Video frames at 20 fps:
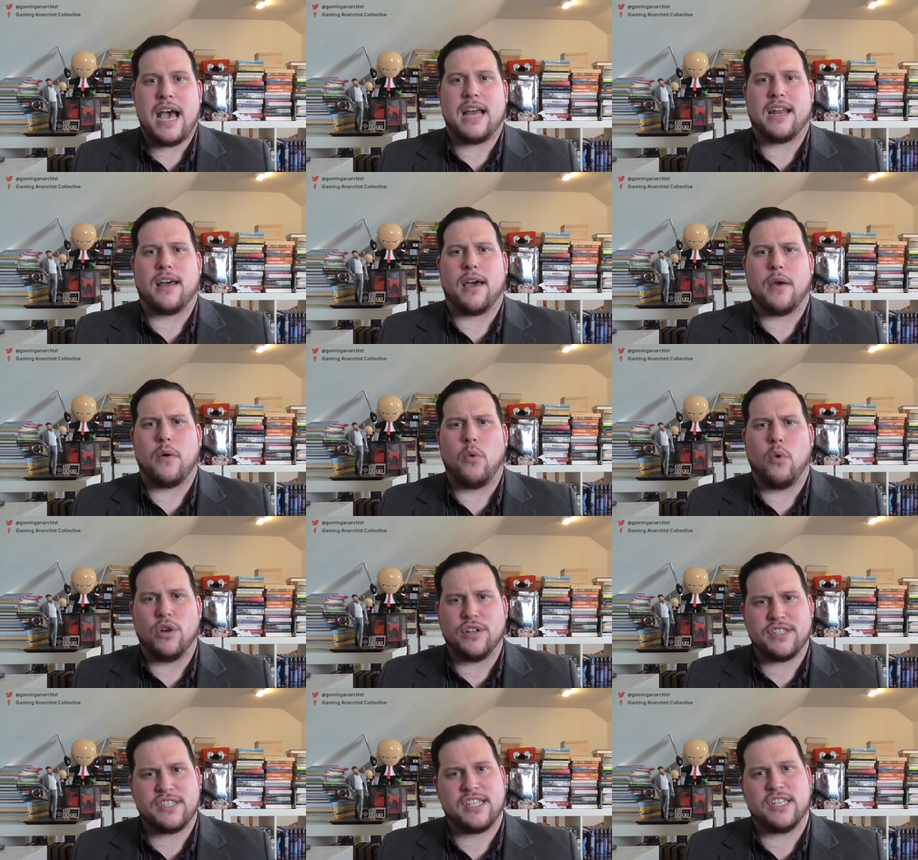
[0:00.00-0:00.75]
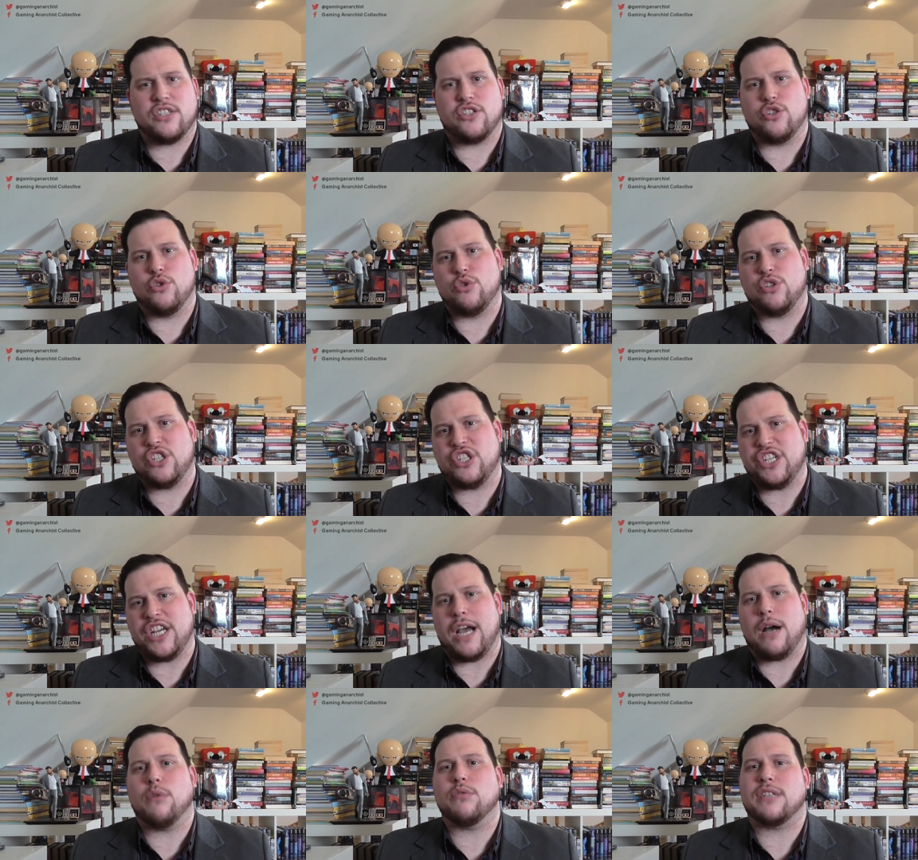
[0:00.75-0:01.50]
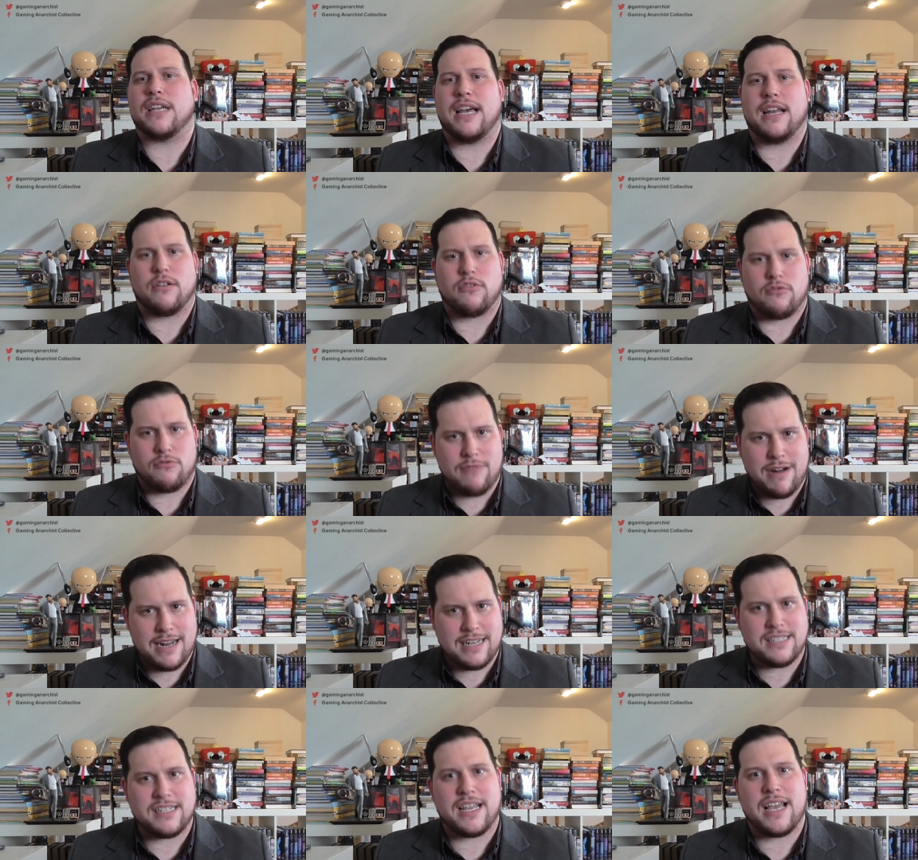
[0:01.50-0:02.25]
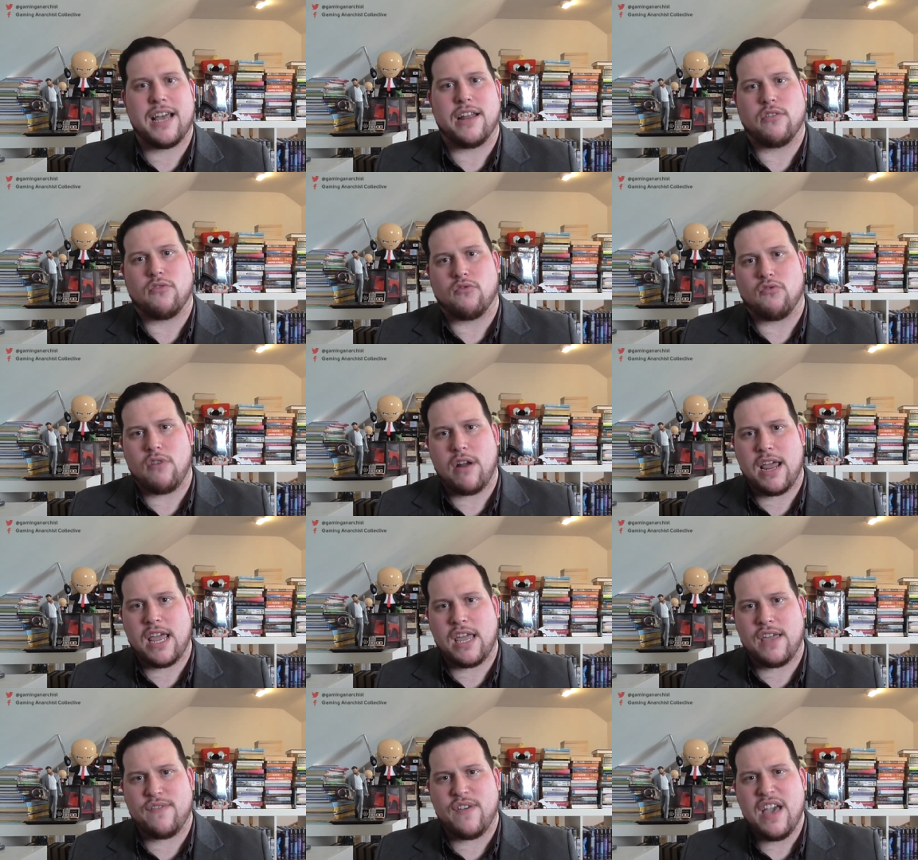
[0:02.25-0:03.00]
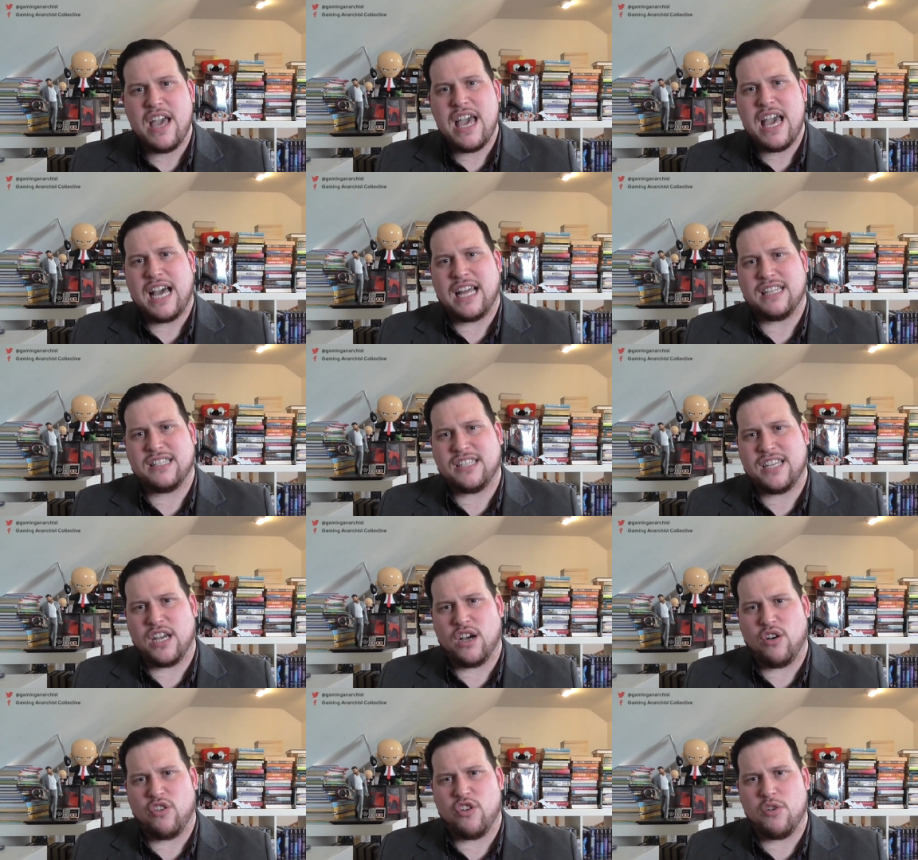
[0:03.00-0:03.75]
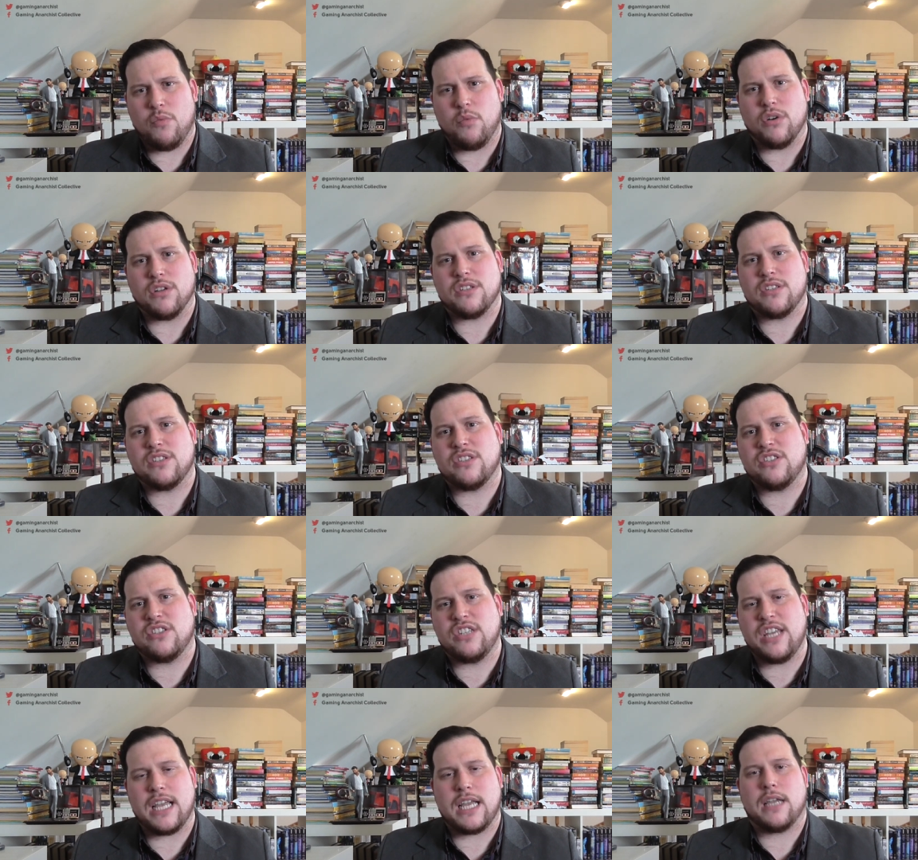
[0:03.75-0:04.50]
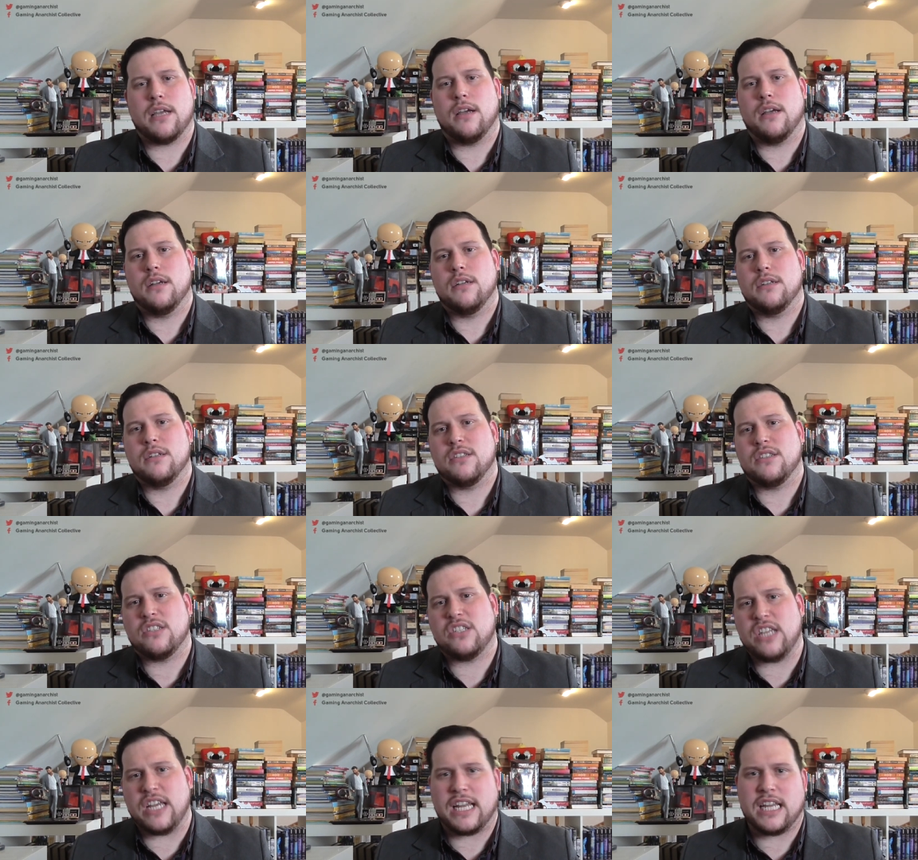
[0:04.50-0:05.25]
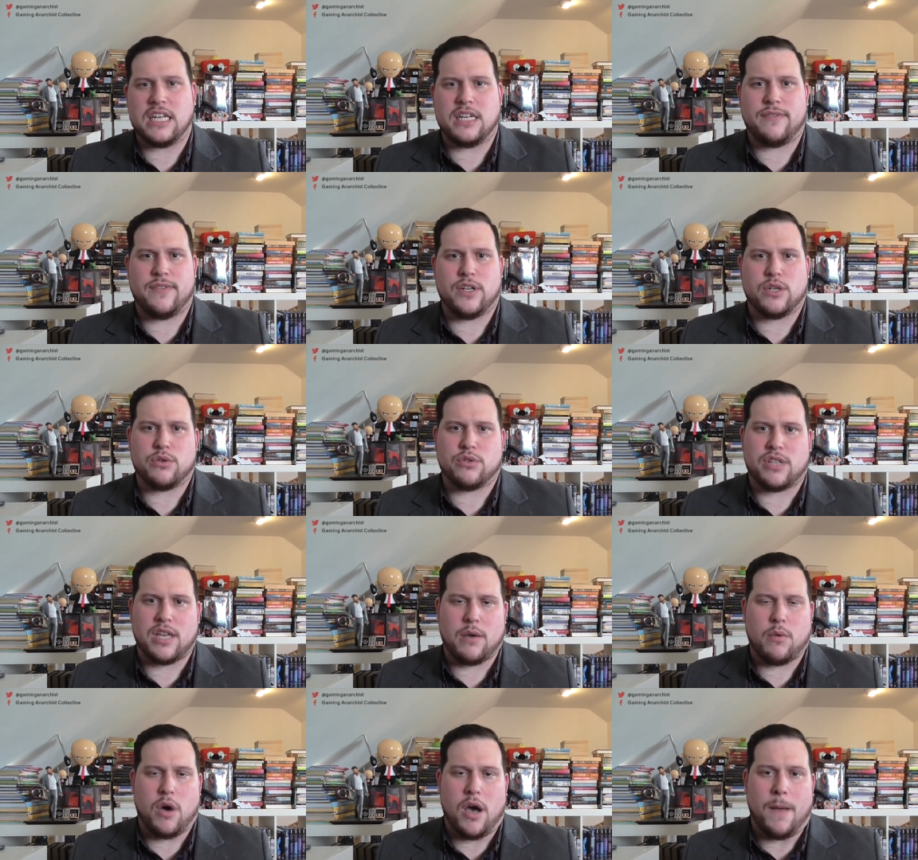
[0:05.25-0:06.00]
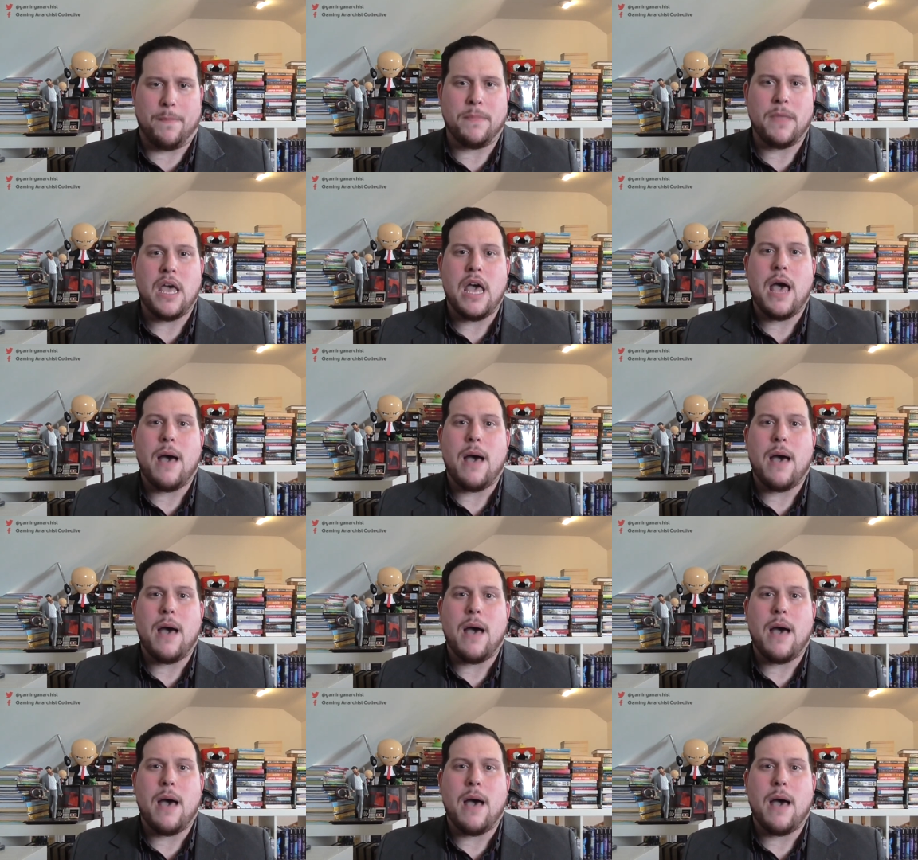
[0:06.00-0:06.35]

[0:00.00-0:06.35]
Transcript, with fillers: and I wanted to shout and rant and rave and tell them what sick, sick individuals they were.